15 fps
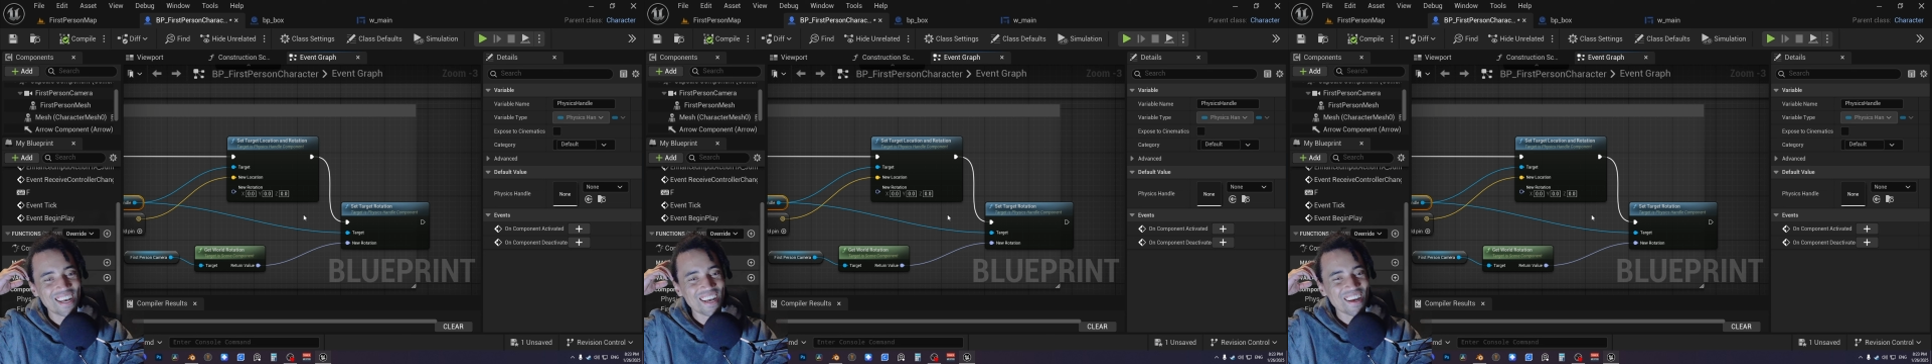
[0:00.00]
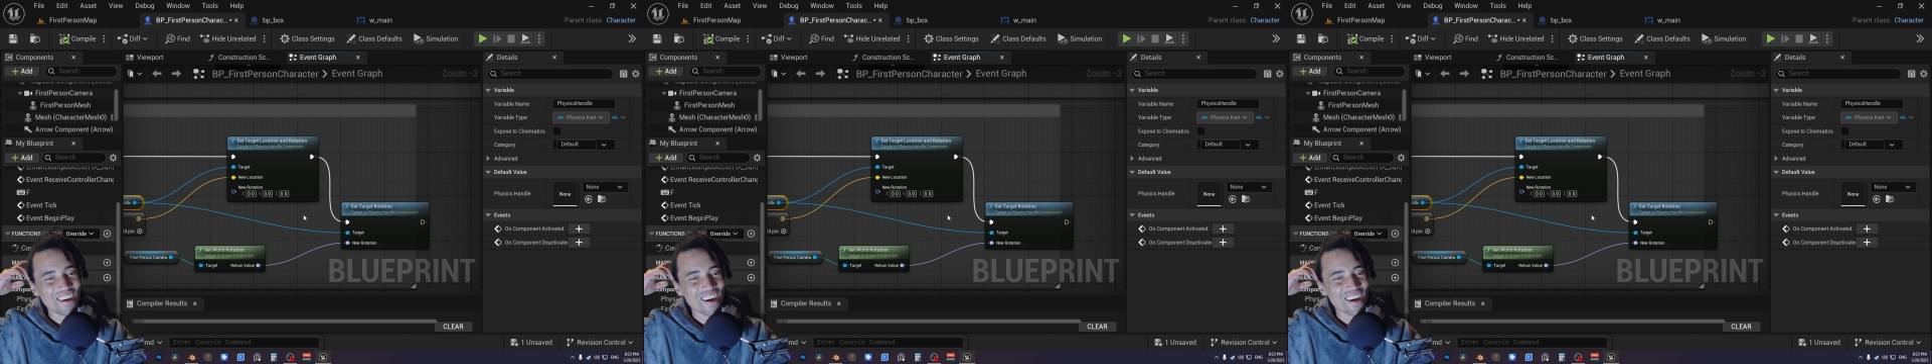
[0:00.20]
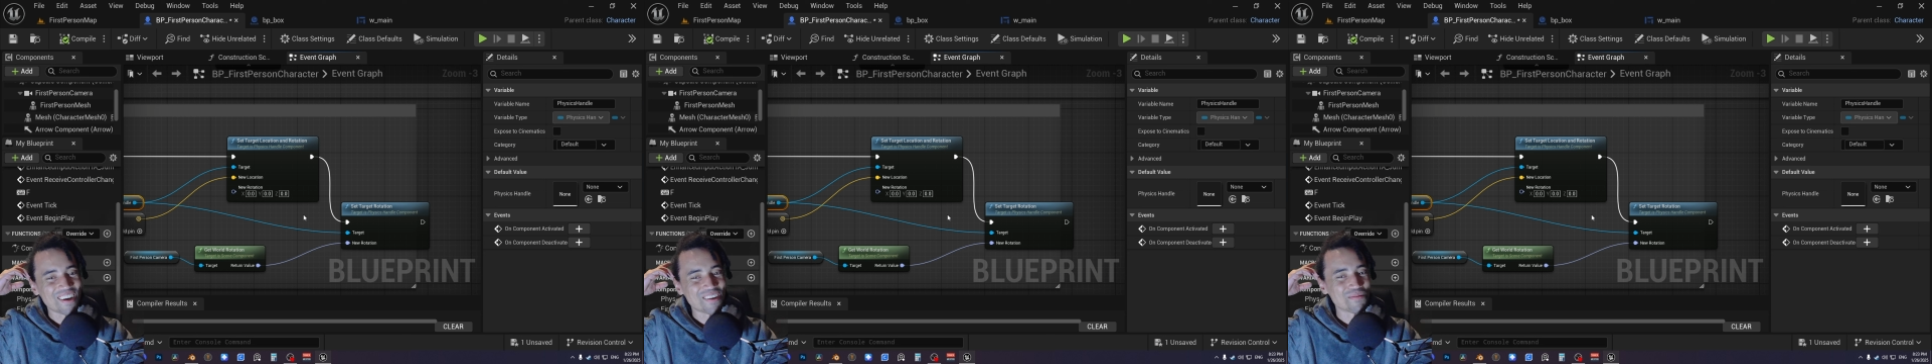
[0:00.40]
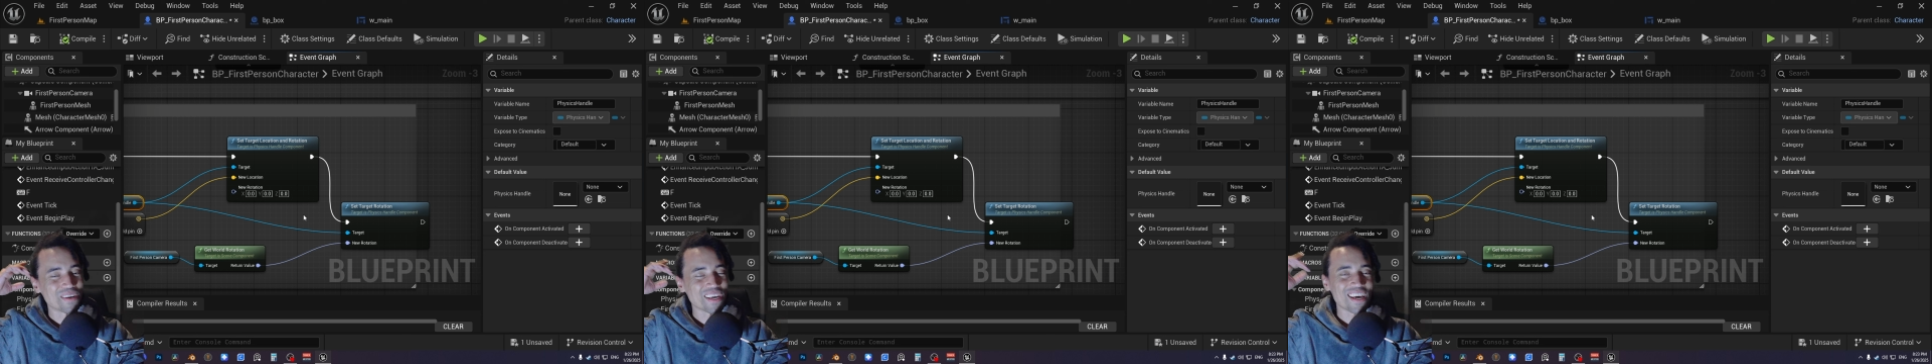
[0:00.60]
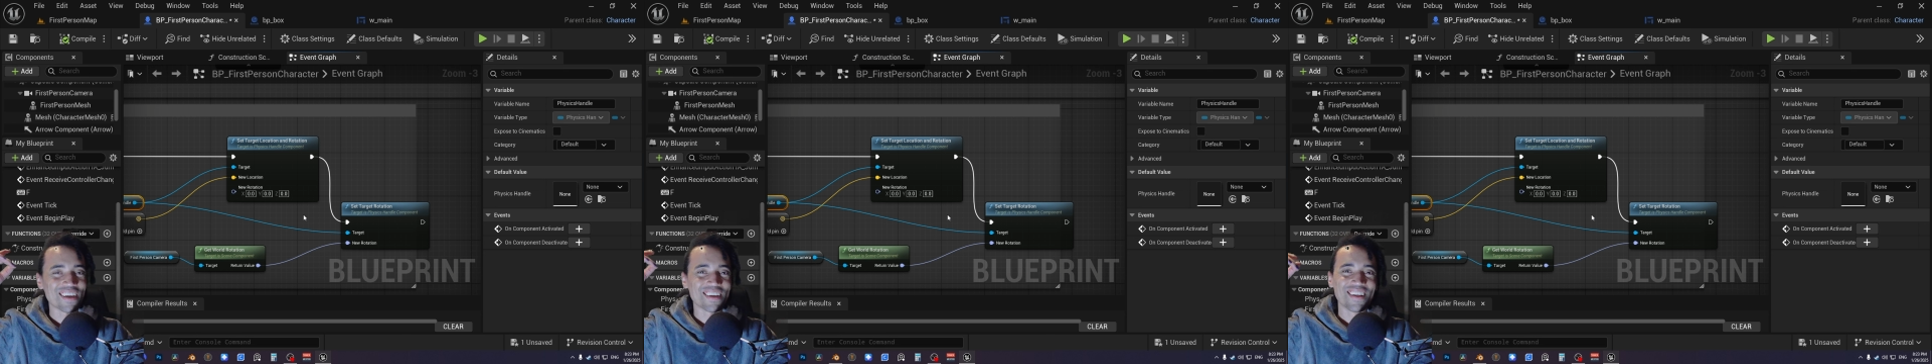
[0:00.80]
But
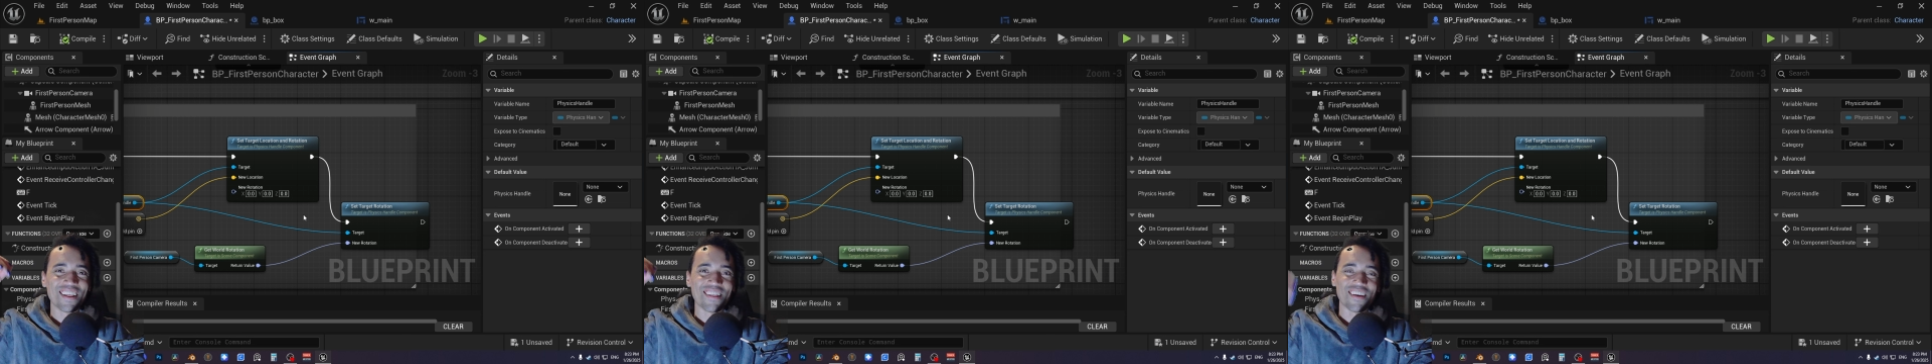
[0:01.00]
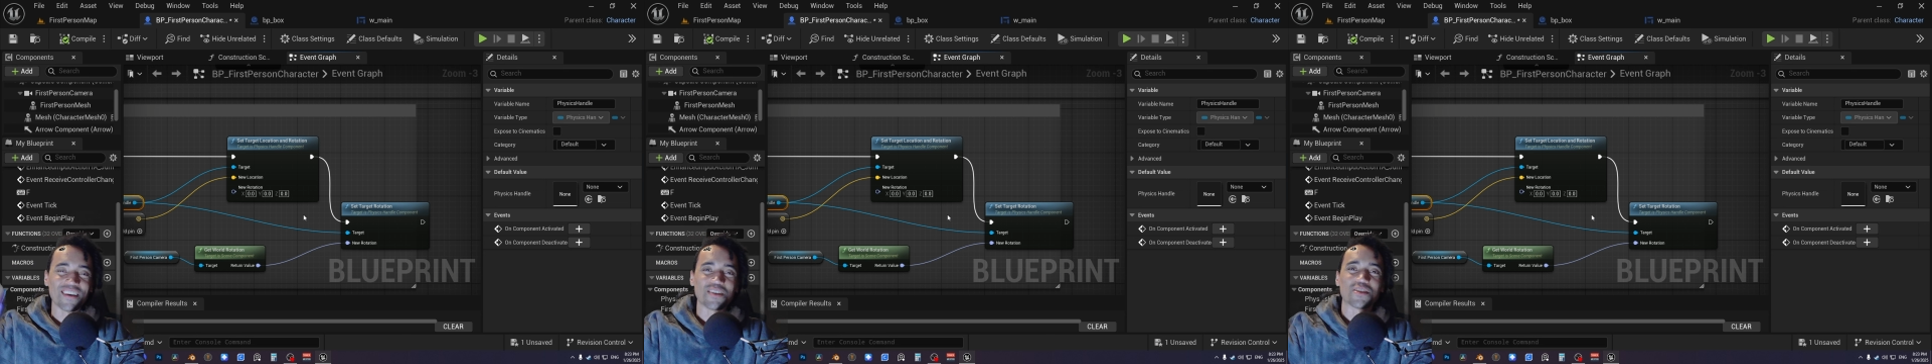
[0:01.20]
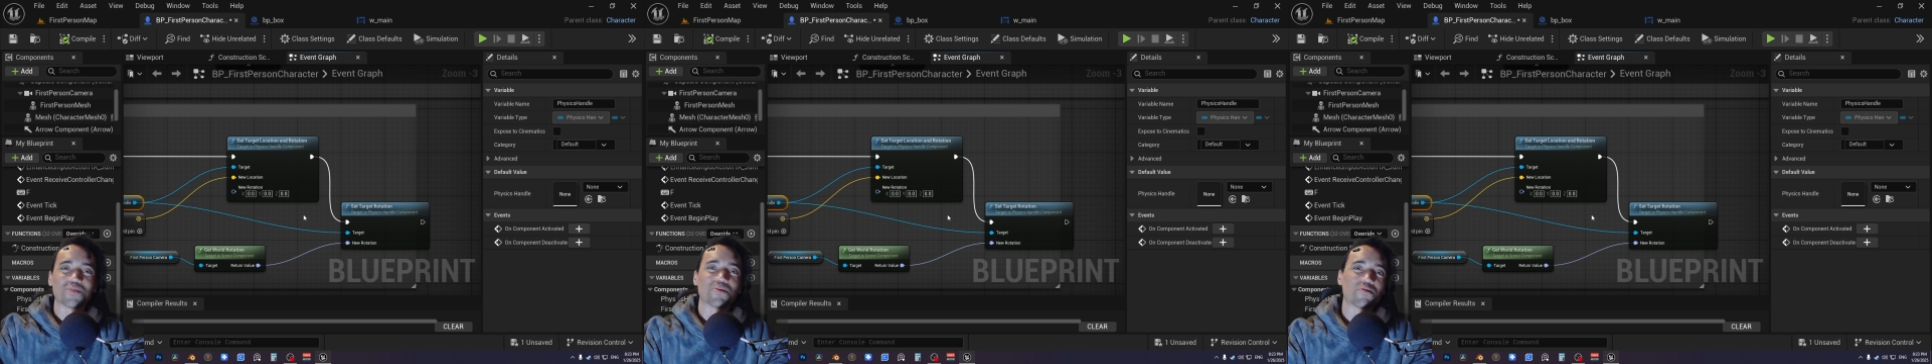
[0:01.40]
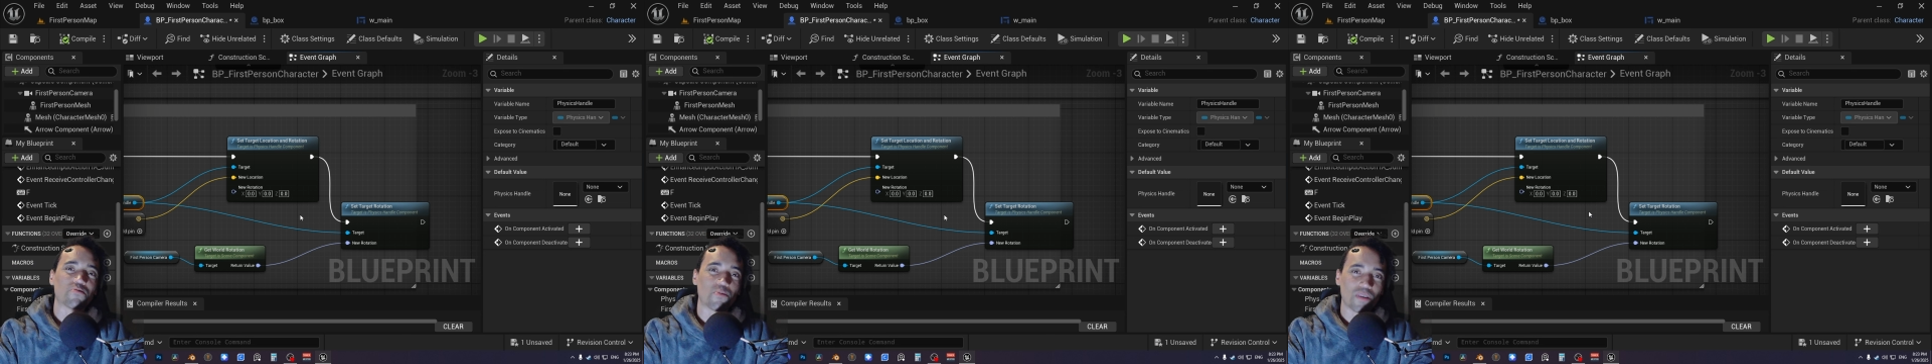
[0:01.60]
yeah, thank you so much for